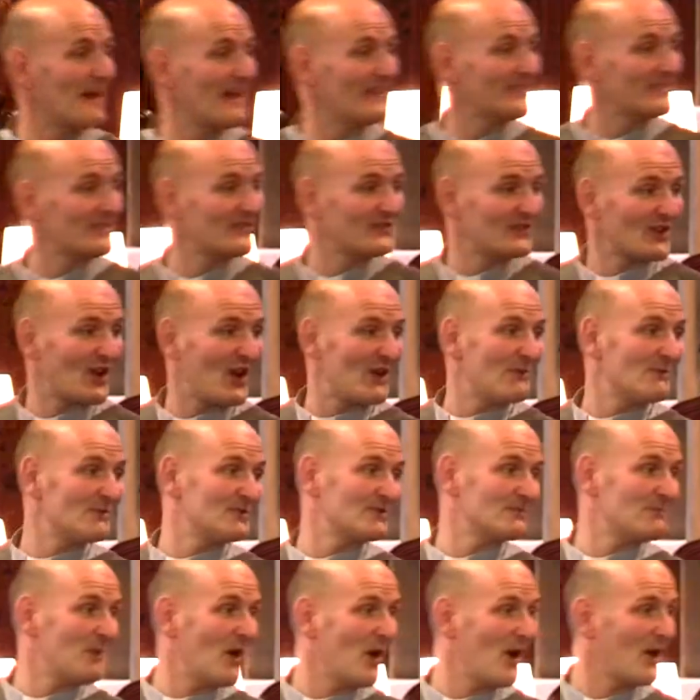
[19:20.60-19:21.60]
amount of time
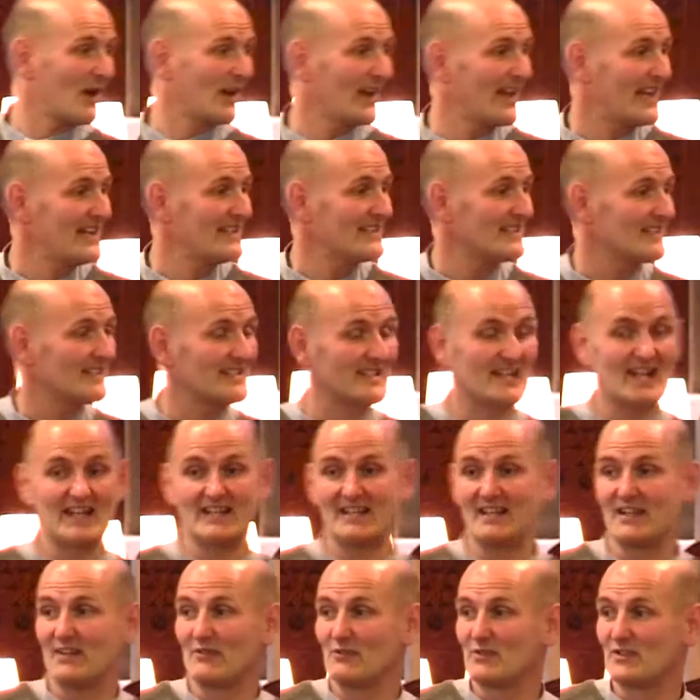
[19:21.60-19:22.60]
as Mark led, and,
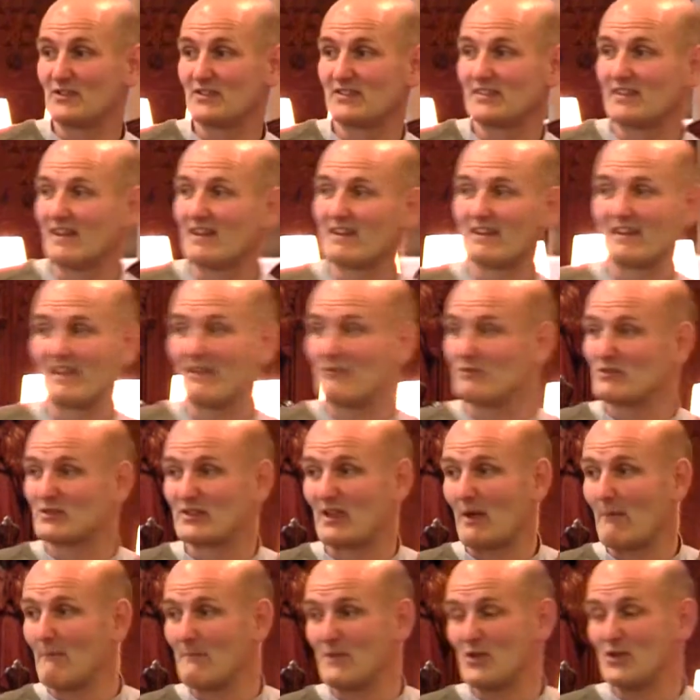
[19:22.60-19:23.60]
and it, was done, it was
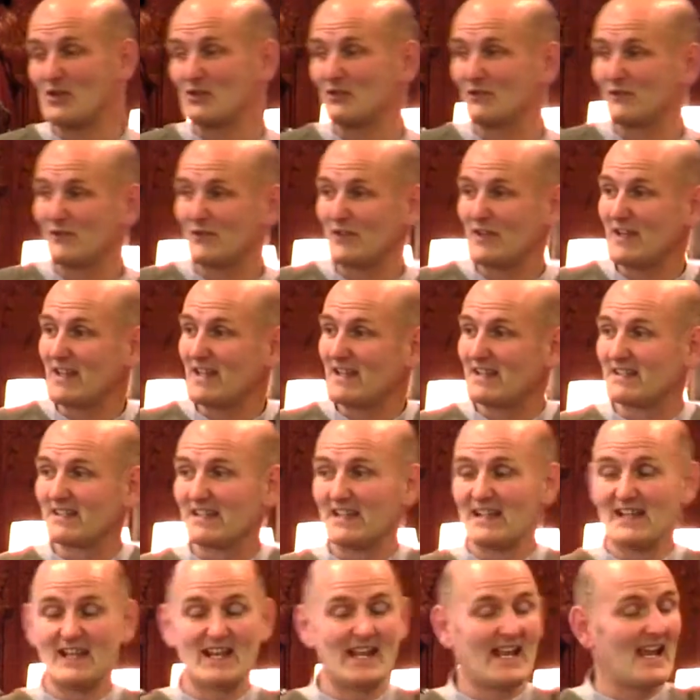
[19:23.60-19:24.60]
done beautifully, and,
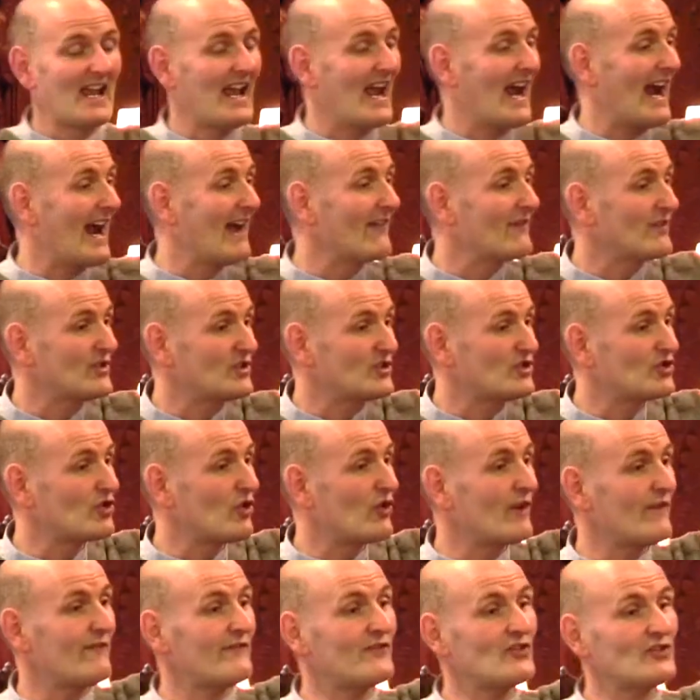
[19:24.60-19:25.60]
and the
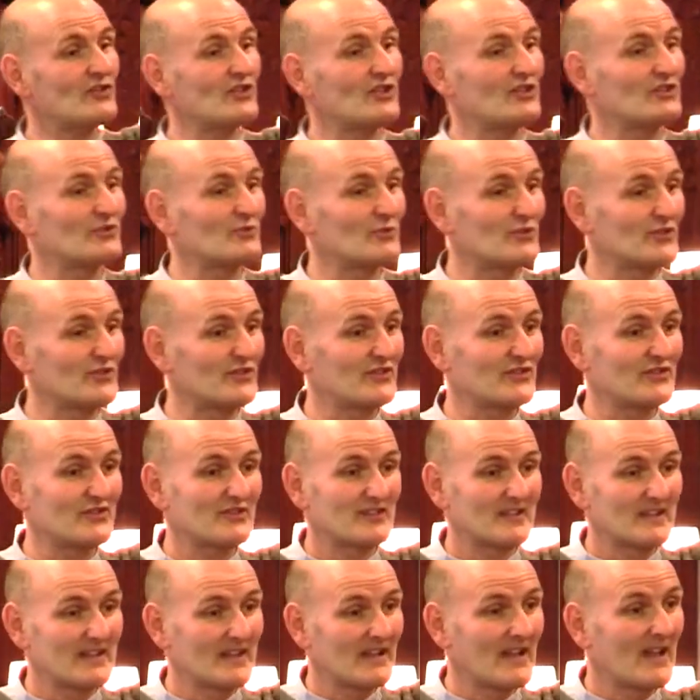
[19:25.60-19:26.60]
joyfulness was,
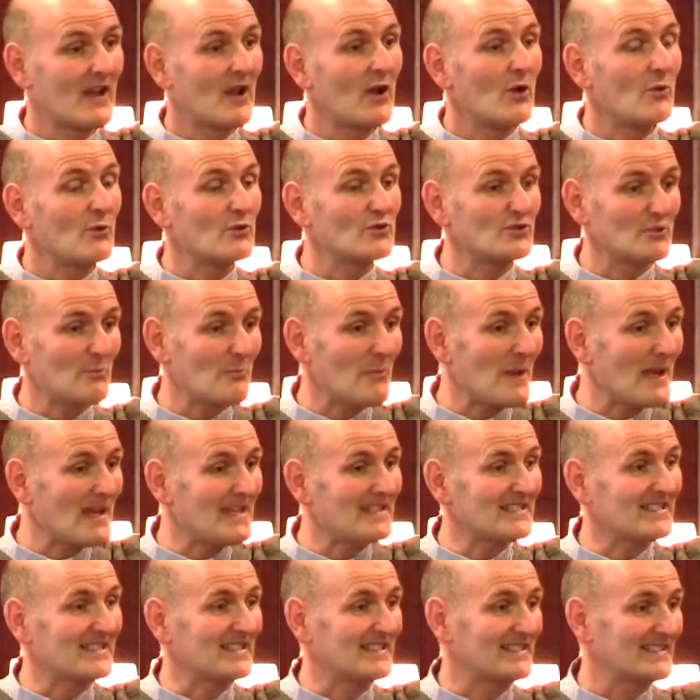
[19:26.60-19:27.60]
was
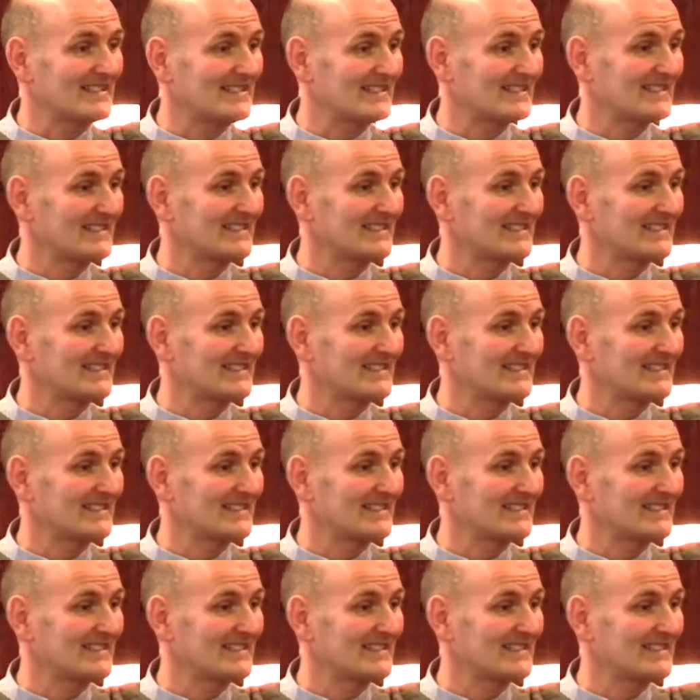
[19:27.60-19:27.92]
amazing.